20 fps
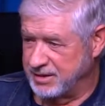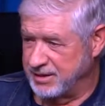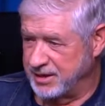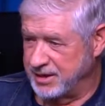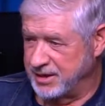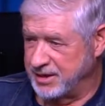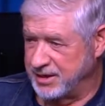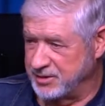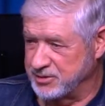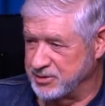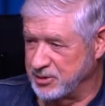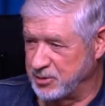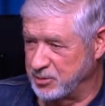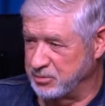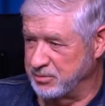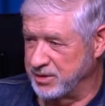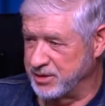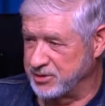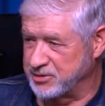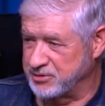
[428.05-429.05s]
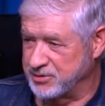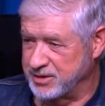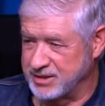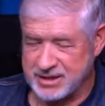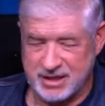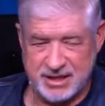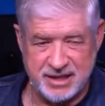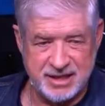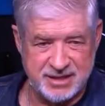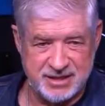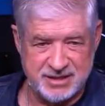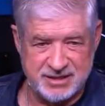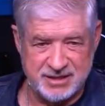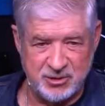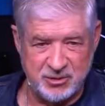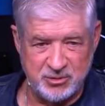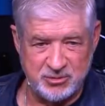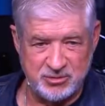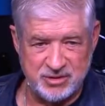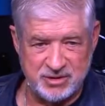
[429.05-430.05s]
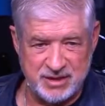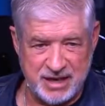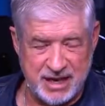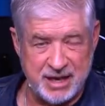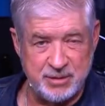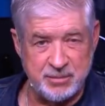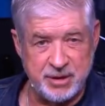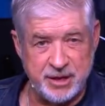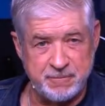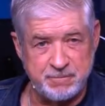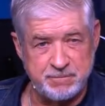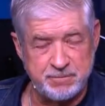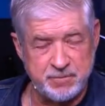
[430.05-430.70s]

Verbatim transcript: in His own mysteries and in His own timing.